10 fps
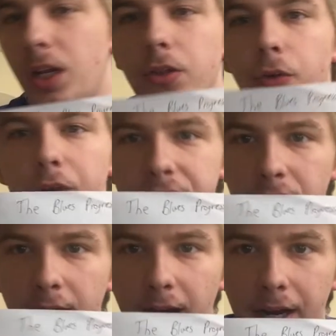the
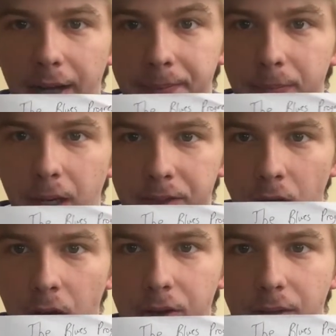reason I
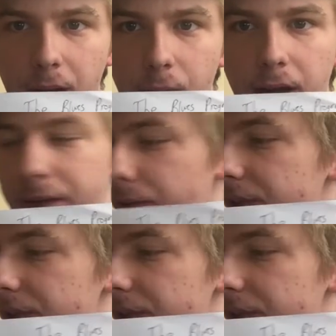taught you that way,